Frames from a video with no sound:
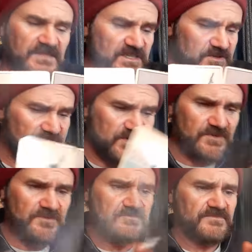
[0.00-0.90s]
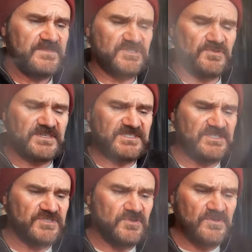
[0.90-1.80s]
You do. The choice
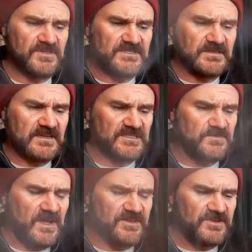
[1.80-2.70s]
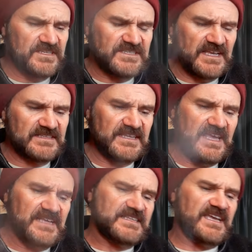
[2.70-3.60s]
is yours. Because while you, it's, it's
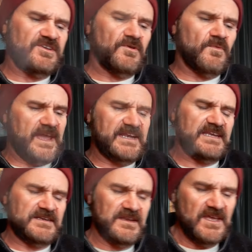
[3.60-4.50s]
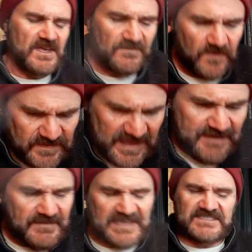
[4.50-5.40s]
it's like you're waiting for
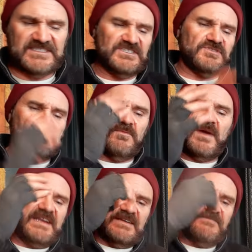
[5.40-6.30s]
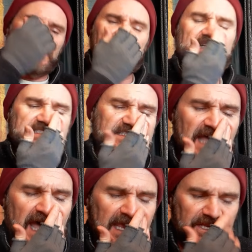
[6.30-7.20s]
that message. You're waiting for that
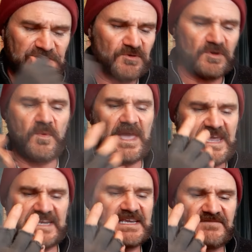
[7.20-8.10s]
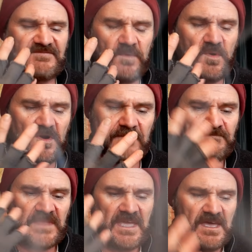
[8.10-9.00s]
sign. You are waiting for
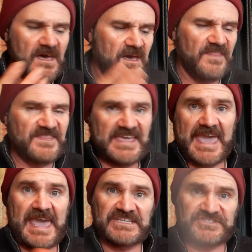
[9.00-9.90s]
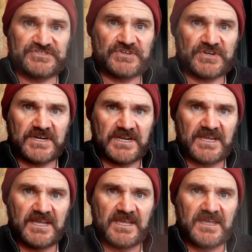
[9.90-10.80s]
uh, the answer.
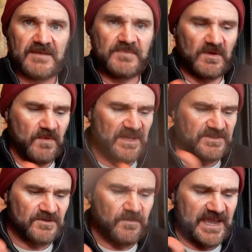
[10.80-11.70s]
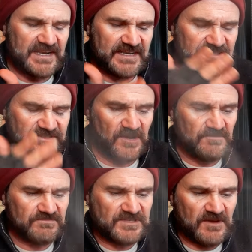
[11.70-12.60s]
But while you're waiting,
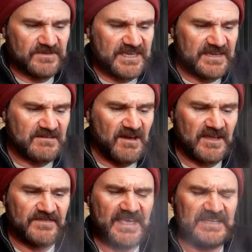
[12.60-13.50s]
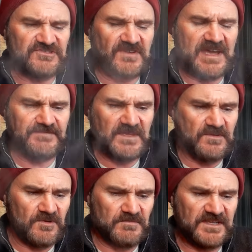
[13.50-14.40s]
don't don't get caught in that trap that
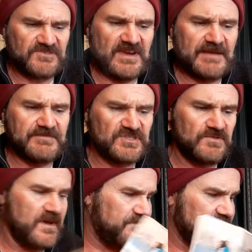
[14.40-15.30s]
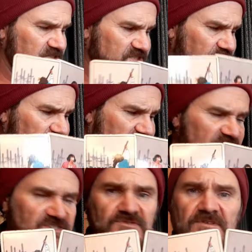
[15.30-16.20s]
normally traps you up. There's still
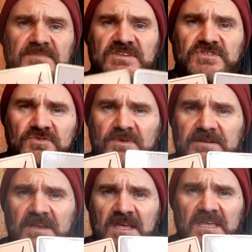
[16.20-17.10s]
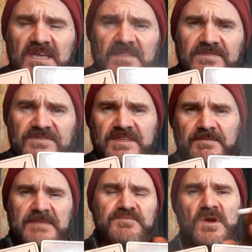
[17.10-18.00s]
things you can be doing to
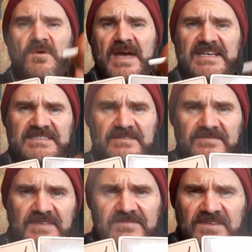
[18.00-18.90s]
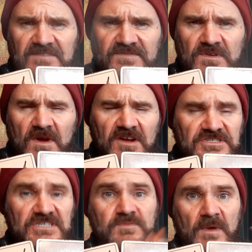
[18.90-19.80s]
be proactive, even if you are
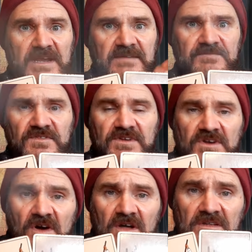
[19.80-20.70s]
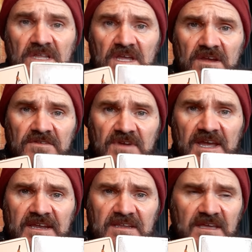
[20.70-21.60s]
just waiting for the call.
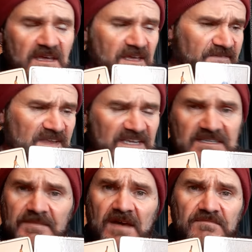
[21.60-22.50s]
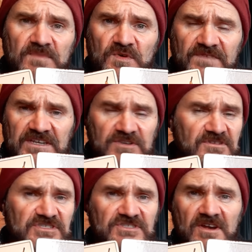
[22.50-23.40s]
Right? Uh, if it is about moving, you
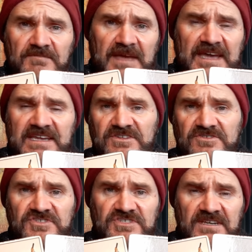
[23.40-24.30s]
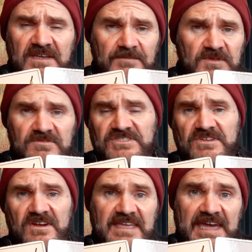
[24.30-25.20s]
could start packing your shit up. You could
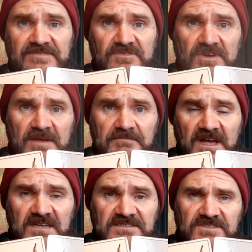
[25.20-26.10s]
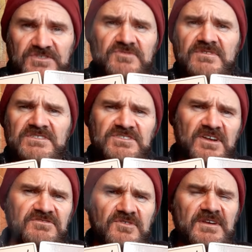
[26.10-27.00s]
start gathering up boxes. You can
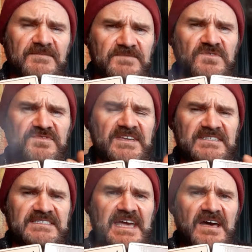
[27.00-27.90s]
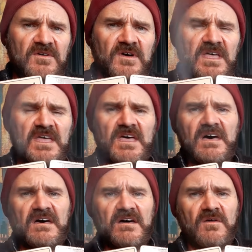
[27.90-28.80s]
start doing a few things now
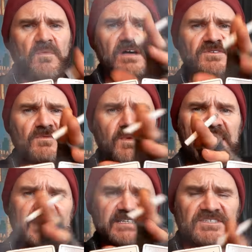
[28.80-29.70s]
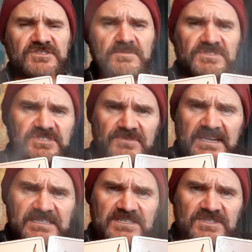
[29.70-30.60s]
uh, while you're waiting to do what you
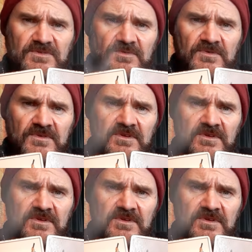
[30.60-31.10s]
need to do.